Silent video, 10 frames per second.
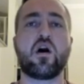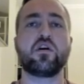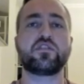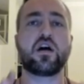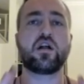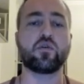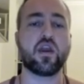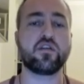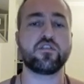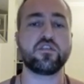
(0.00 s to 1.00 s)
hours
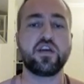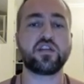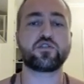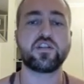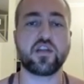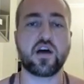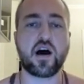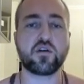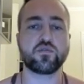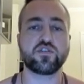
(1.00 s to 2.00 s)
allocated for dates straight to the
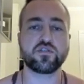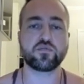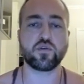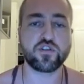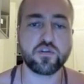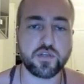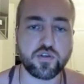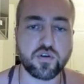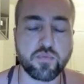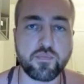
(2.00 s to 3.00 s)
house, which is what you should be
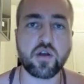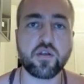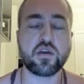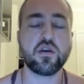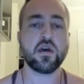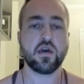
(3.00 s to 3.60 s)
doing primarily,